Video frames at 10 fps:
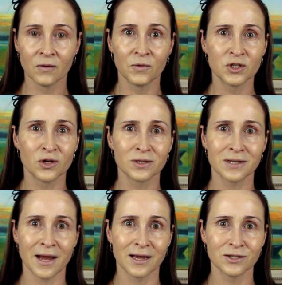which
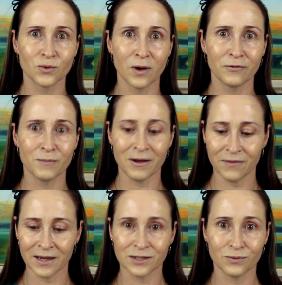looks like it's all over my
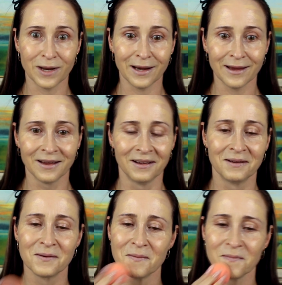face really.
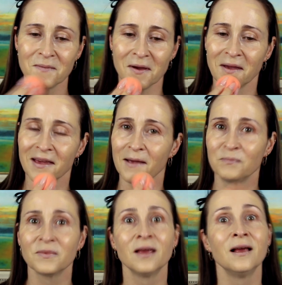Okay,
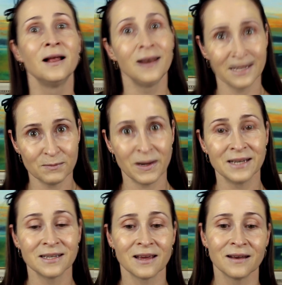let's
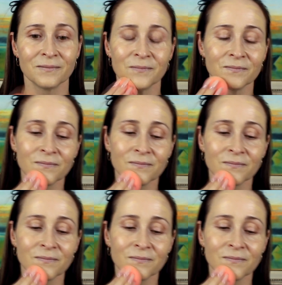blend again.